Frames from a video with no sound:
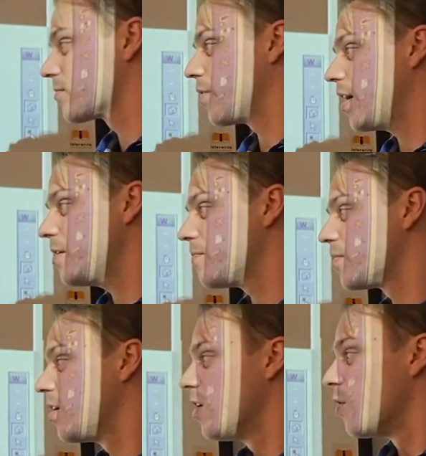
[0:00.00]
right?
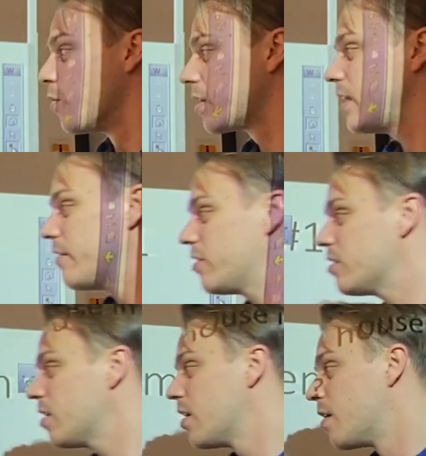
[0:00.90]
We're
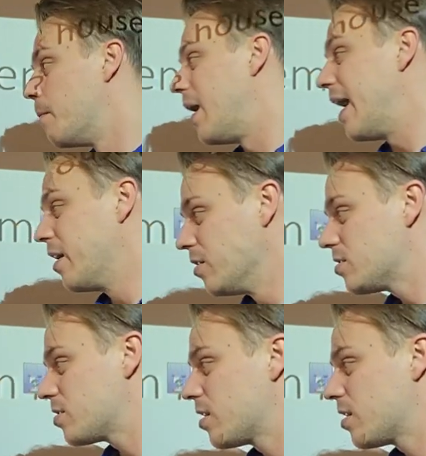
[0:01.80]
given miles